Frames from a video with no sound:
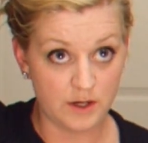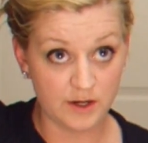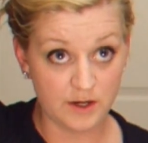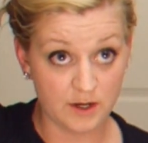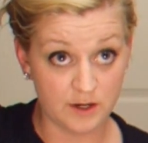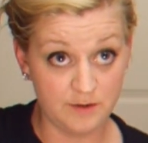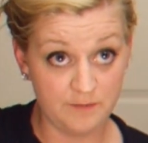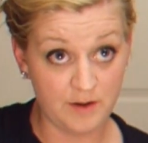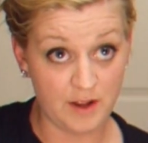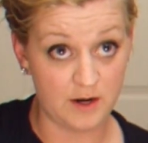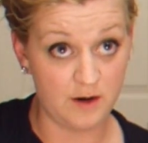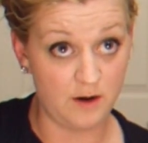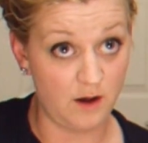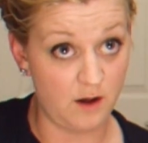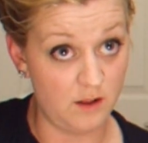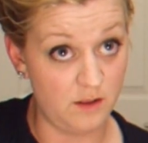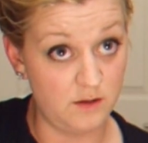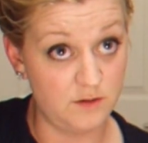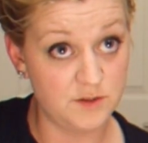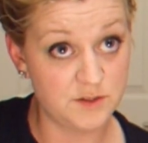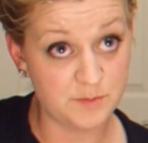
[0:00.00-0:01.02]
I kind of had a
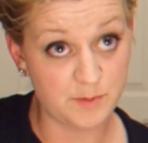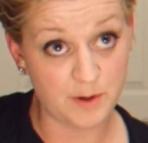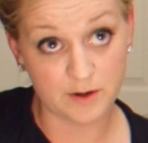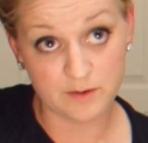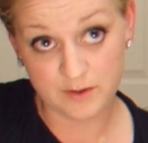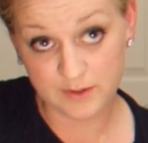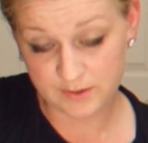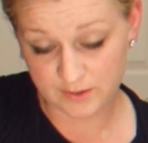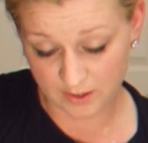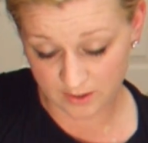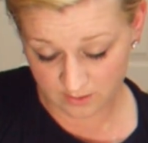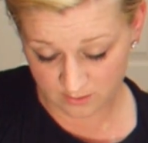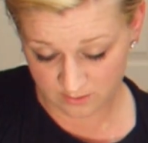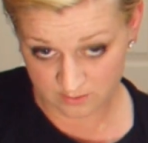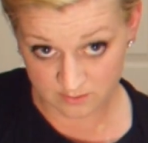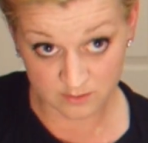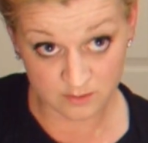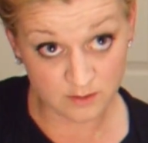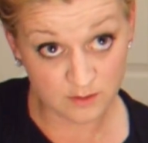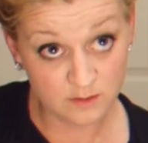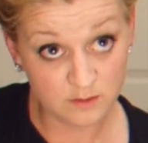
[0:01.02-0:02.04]
hollow spot right there. I
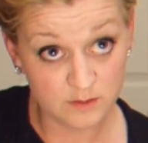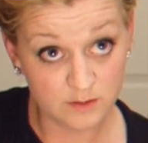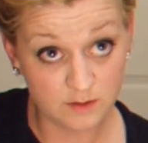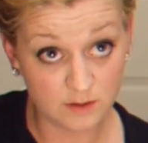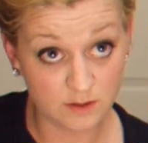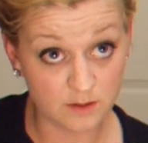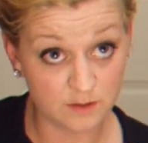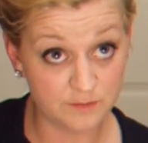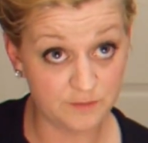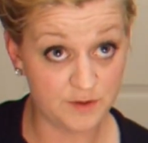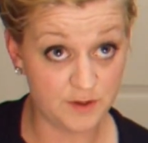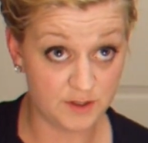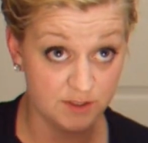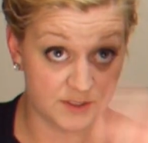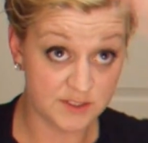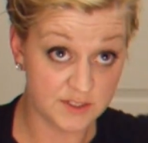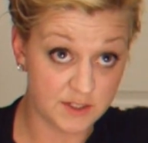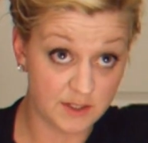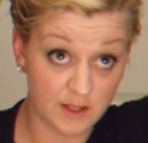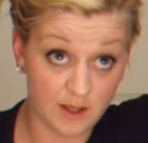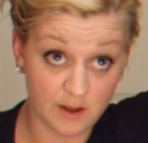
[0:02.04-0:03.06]
don't know if you
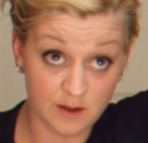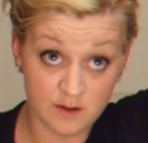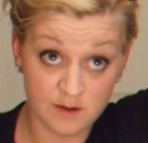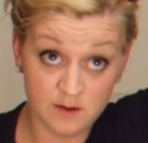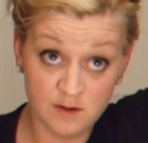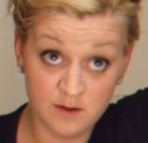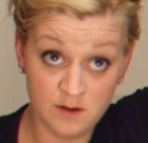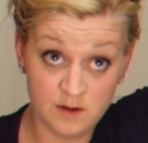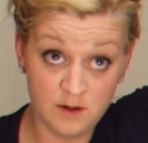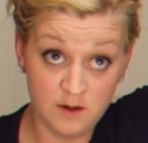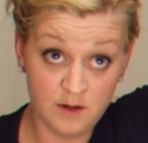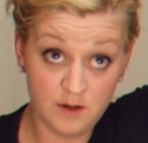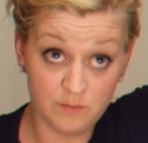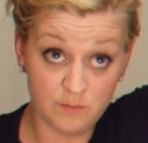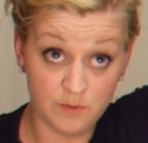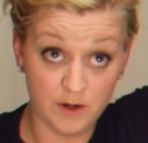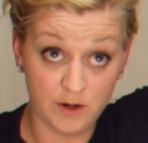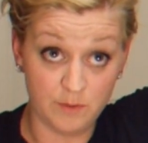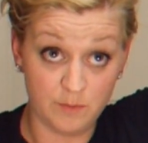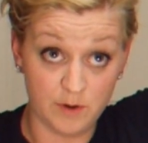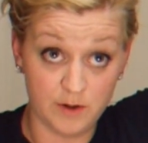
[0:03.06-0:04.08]
can see that,
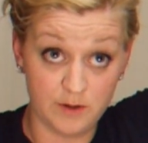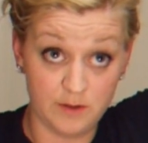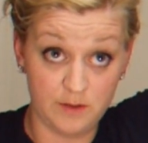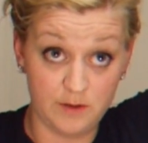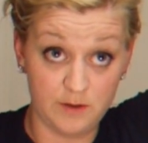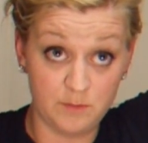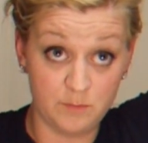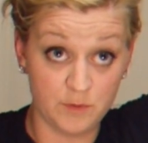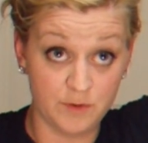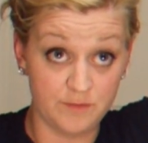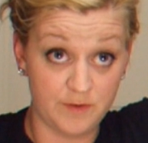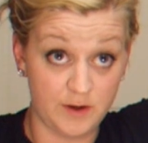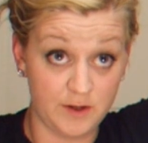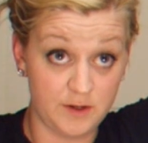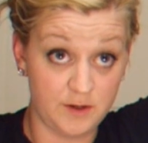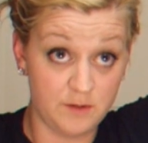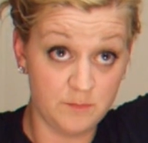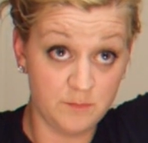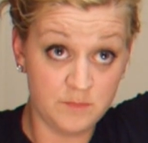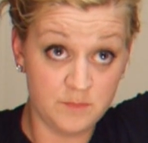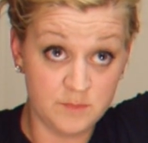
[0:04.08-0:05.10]
where I want a little more
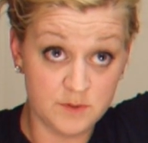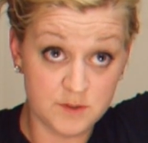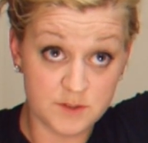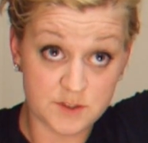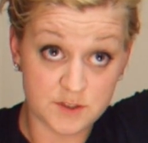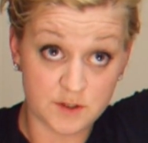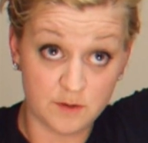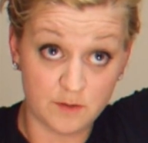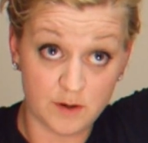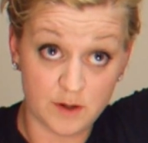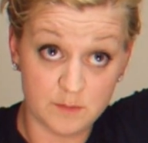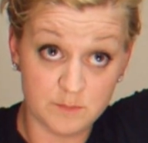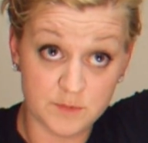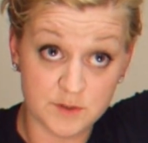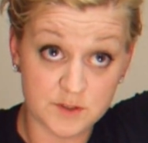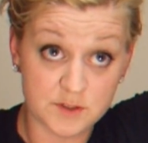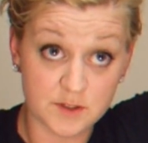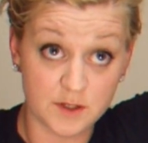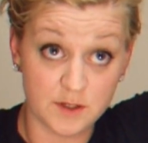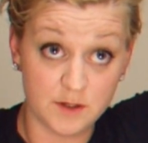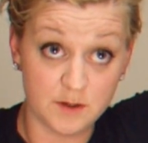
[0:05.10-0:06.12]
volume. So I'm
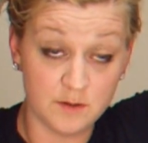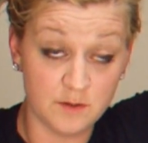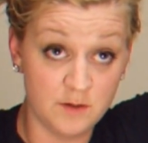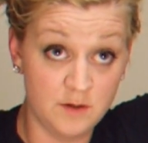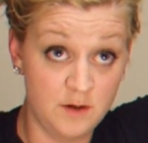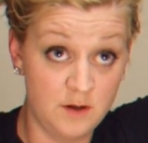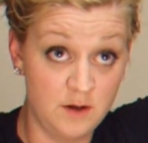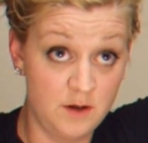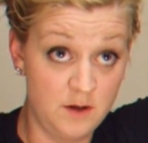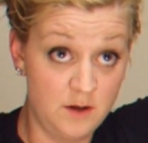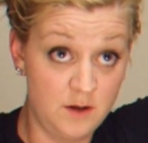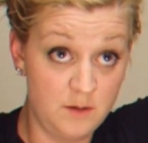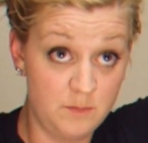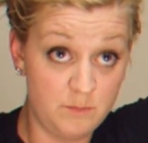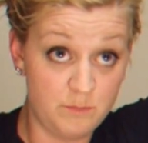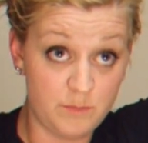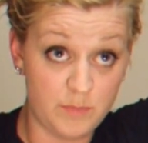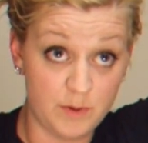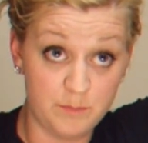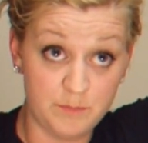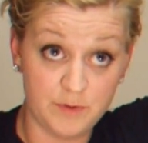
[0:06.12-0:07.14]
just gonna
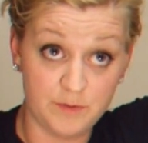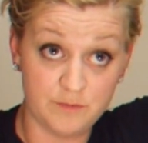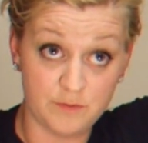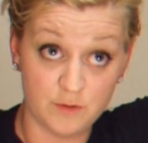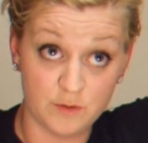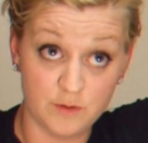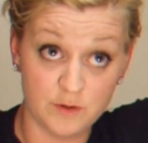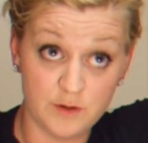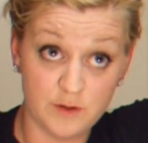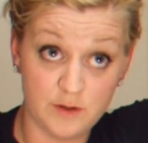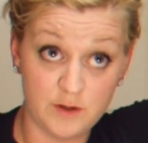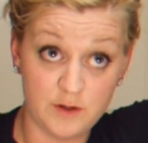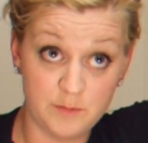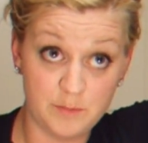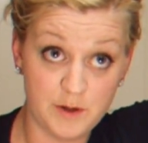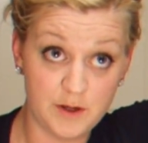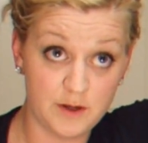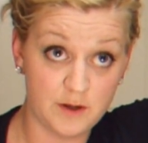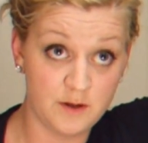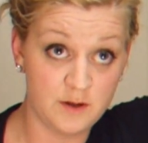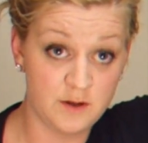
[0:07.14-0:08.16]
bump it forward a little
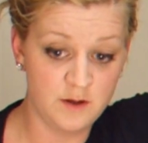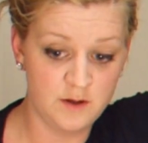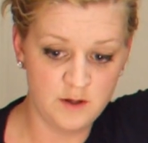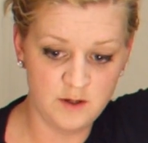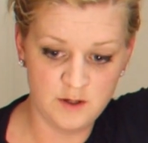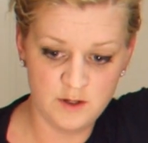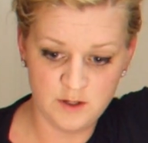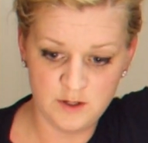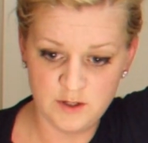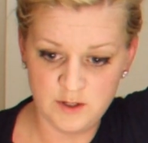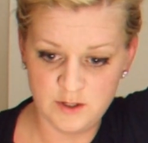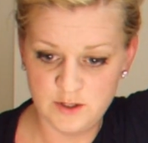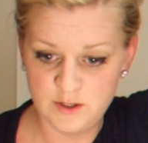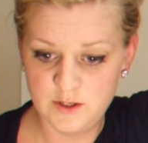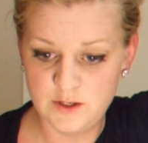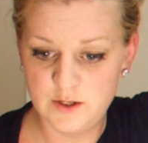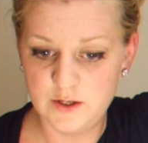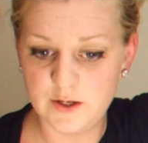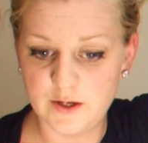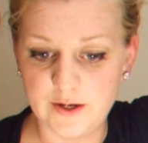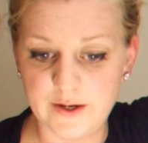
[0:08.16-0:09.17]
bit
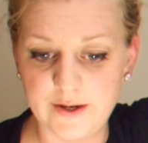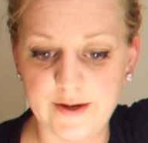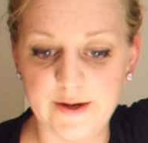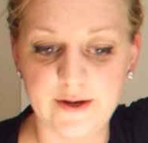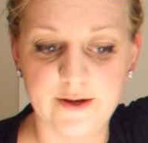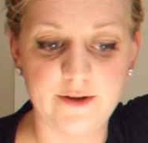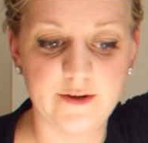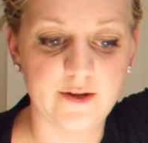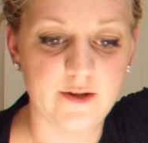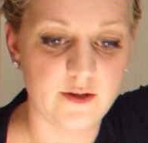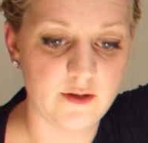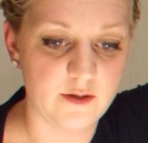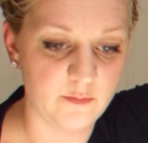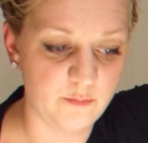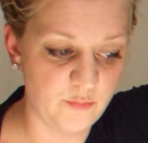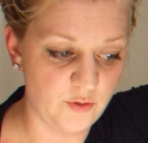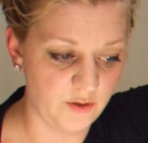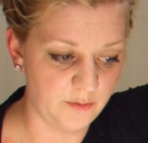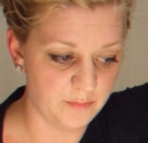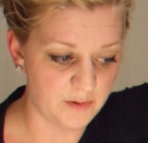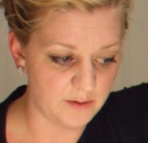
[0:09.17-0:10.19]
and
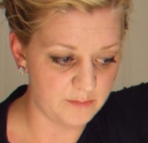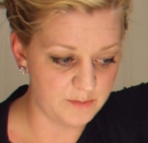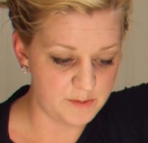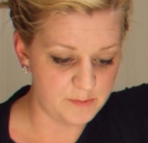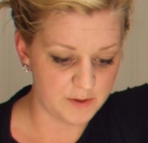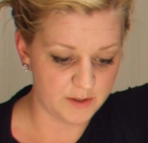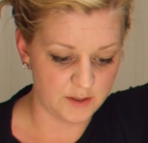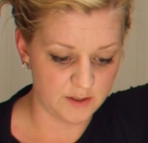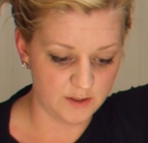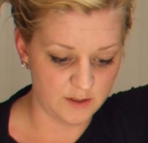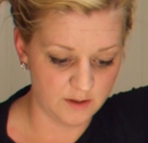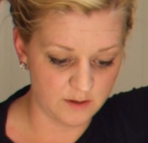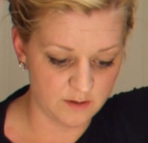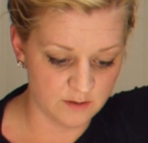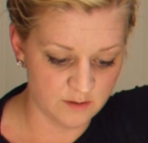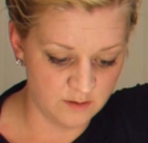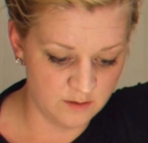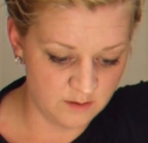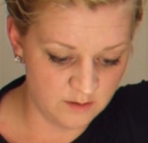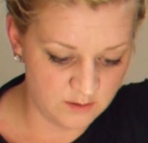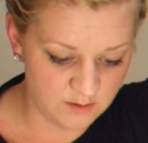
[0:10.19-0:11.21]
put a bobby pin in
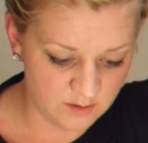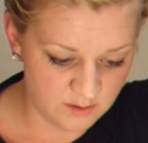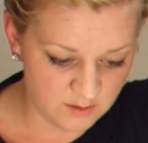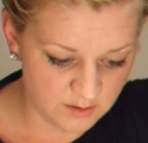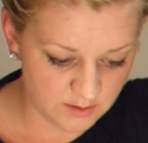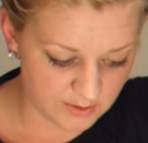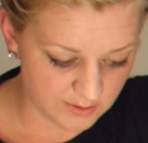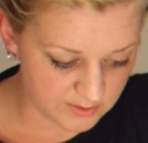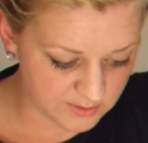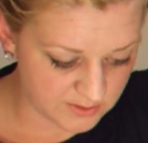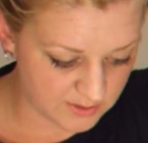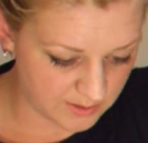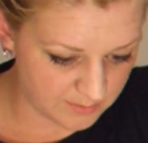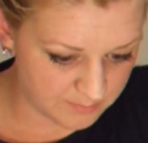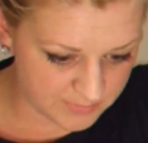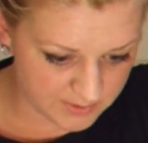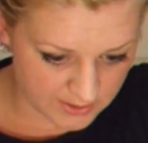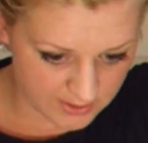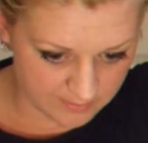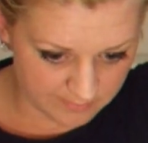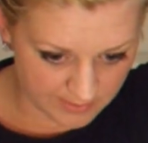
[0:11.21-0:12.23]
it,
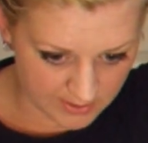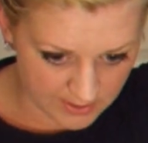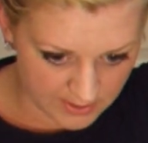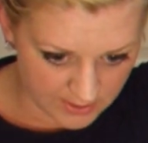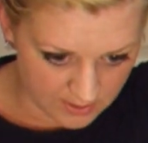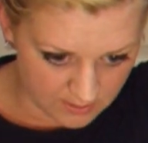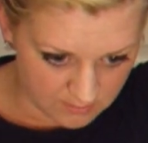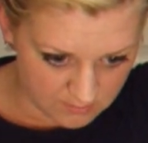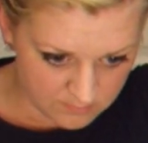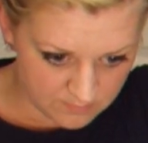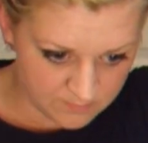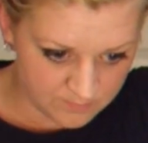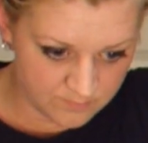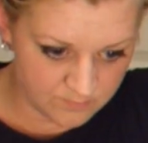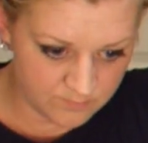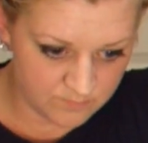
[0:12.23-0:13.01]
except I ran out.